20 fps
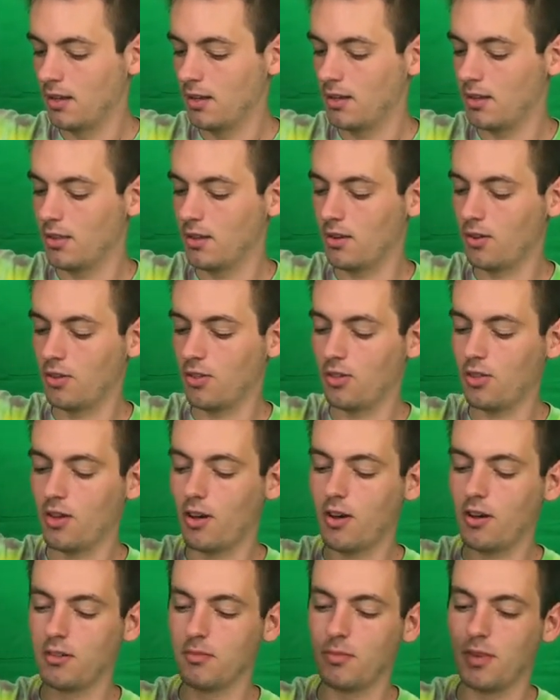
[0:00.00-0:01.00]
their
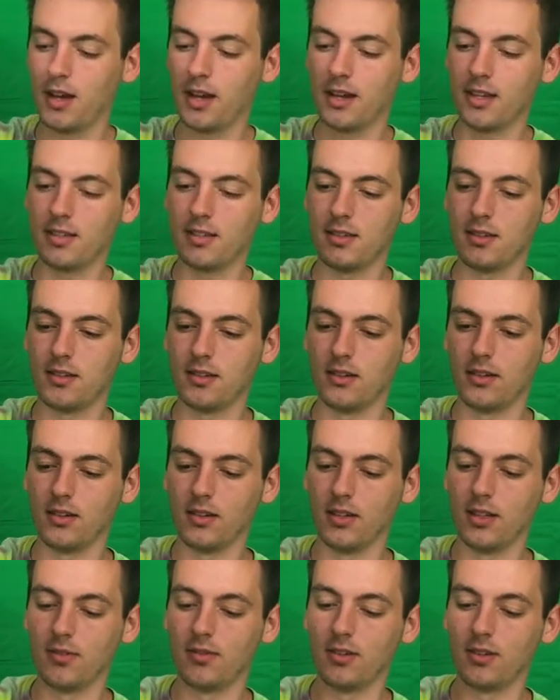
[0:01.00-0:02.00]
thawed mice
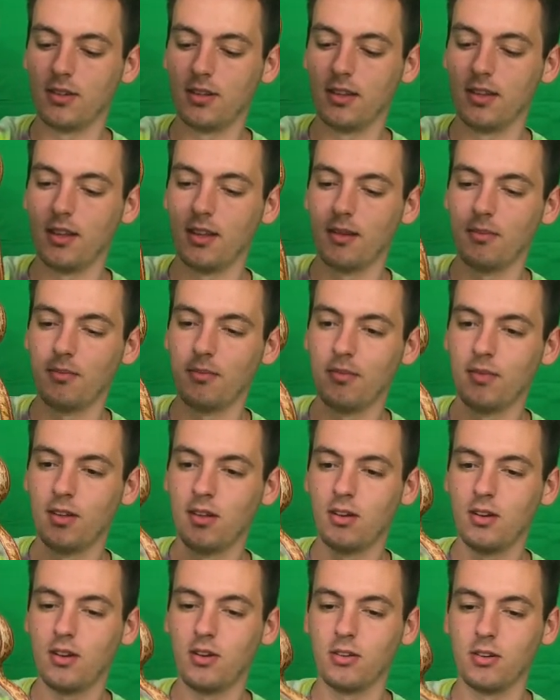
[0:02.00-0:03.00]
delivered to them
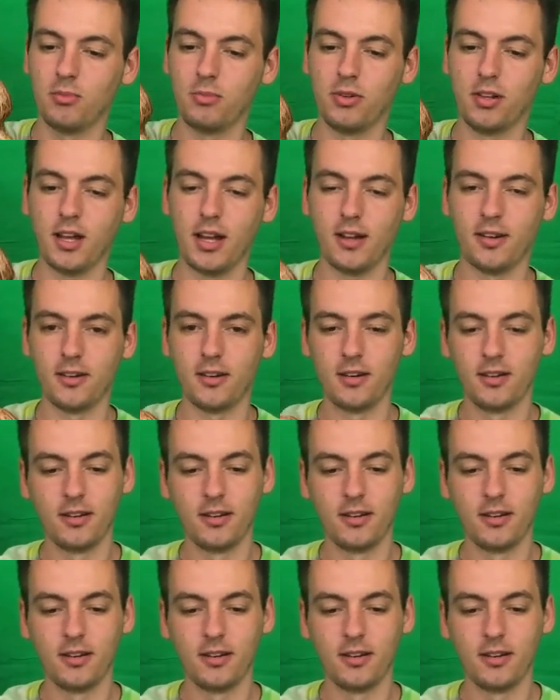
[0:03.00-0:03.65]
on a platter.